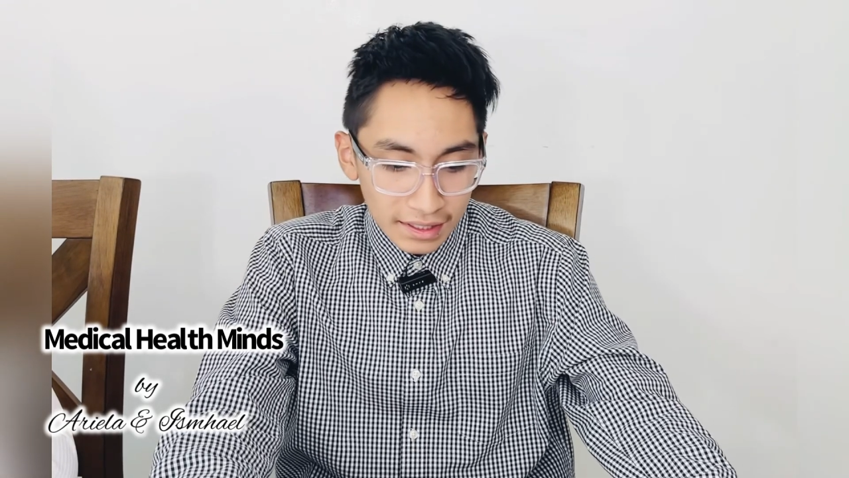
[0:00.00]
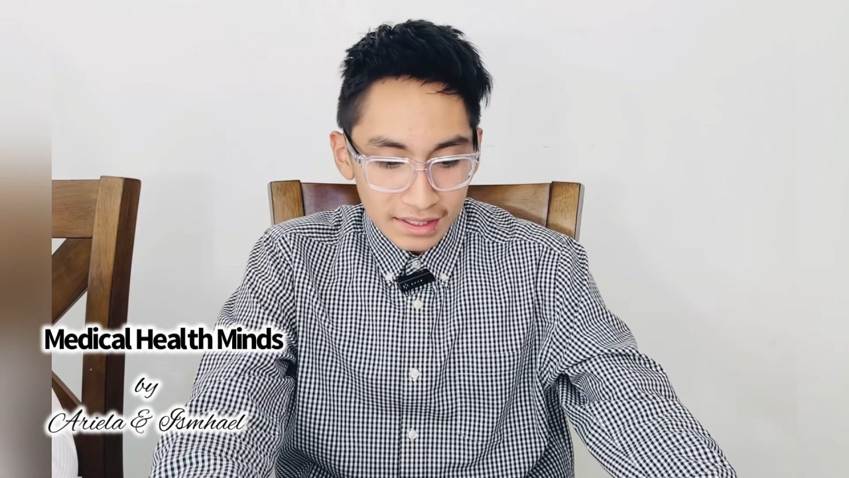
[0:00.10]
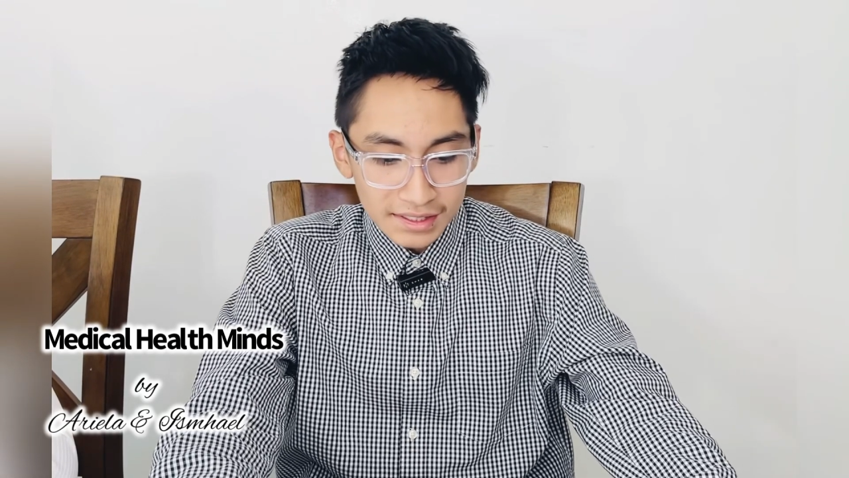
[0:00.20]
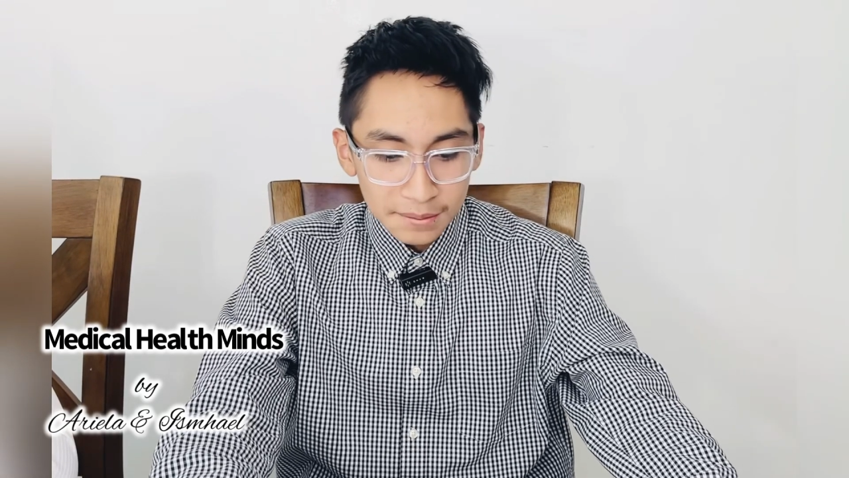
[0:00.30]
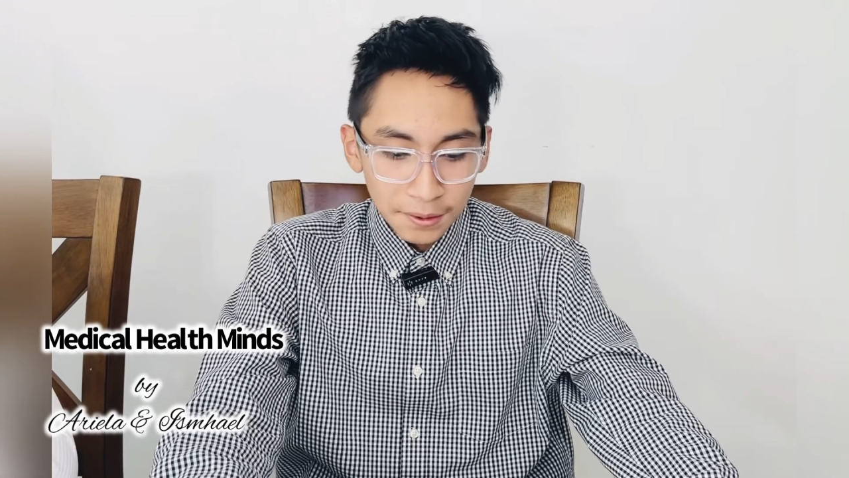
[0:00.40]
It
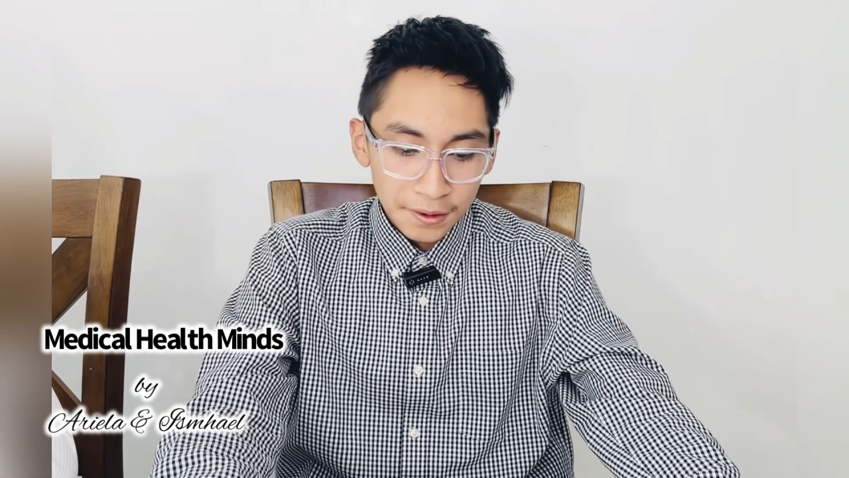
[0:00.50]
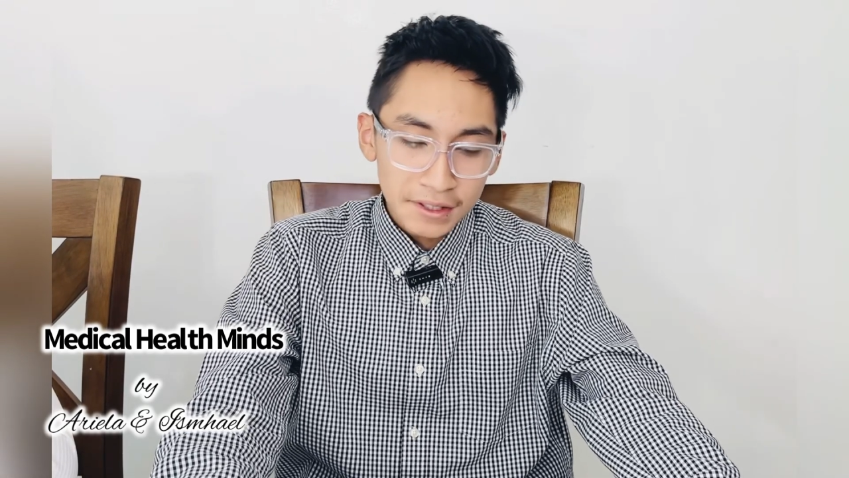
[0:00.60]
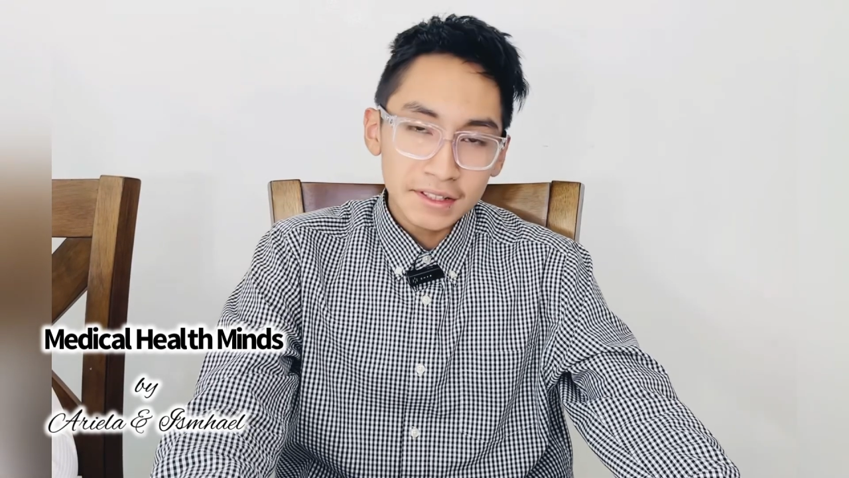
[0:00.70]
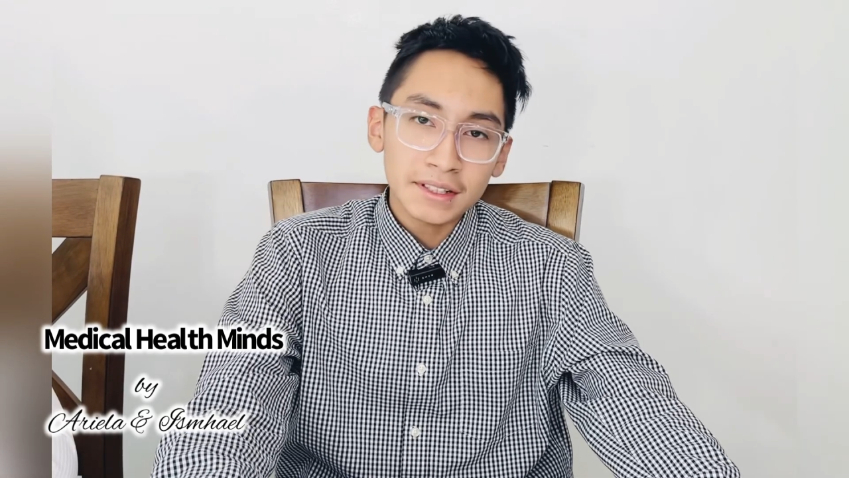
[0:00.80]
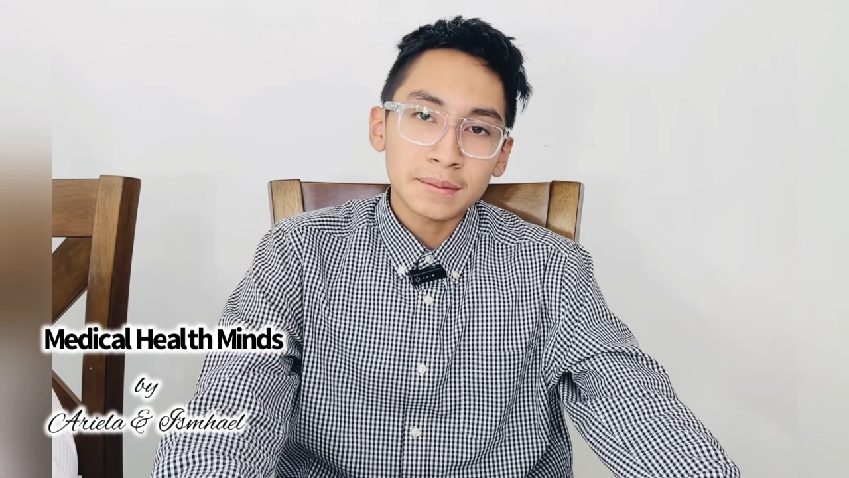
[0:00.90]
is
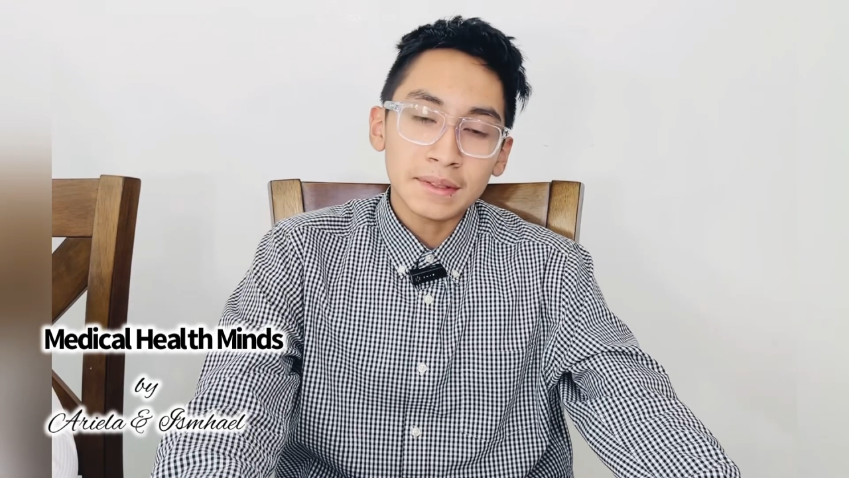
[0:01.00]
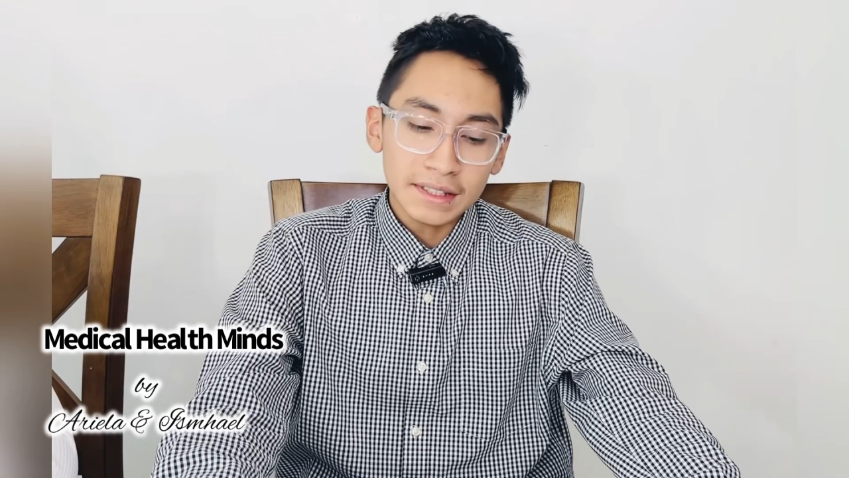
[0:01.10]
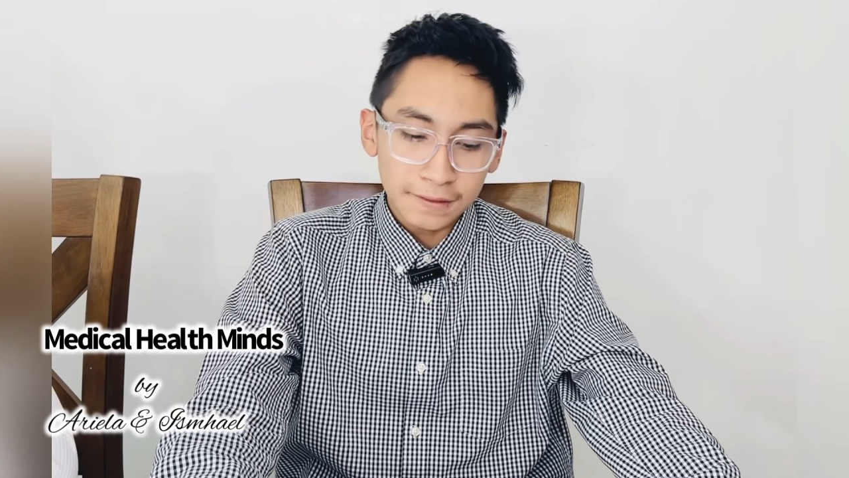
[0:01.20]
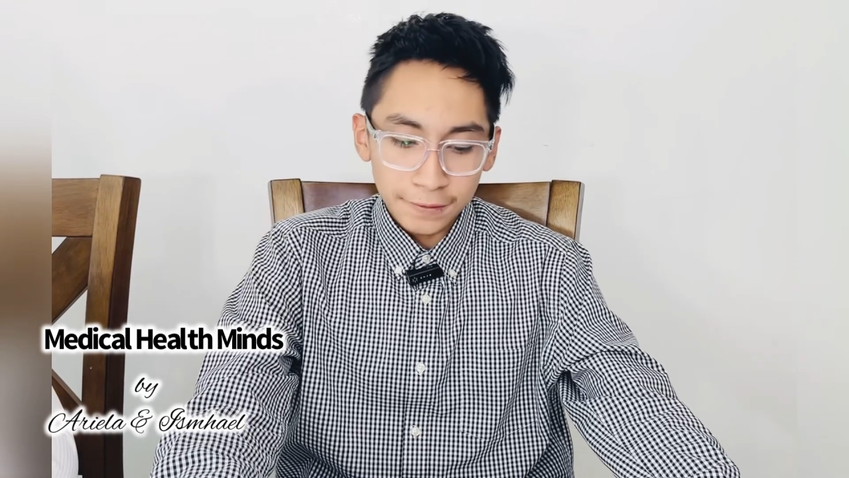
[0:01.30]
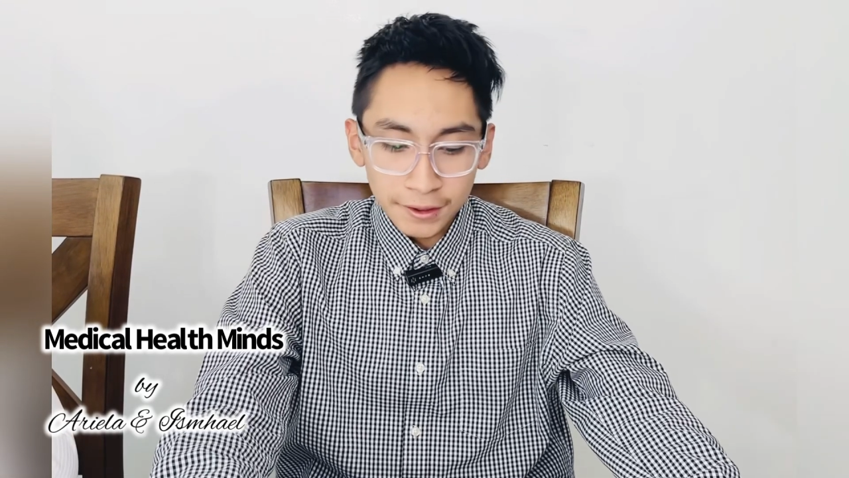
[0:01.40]
important to
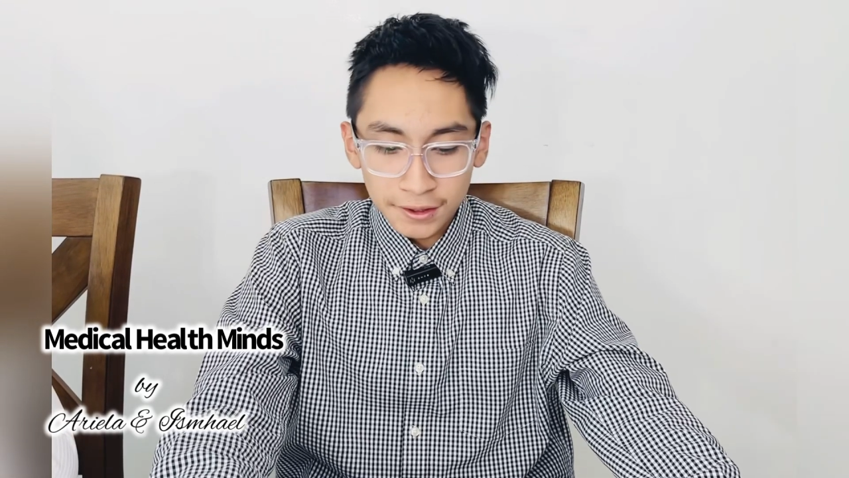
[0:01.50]
complete the full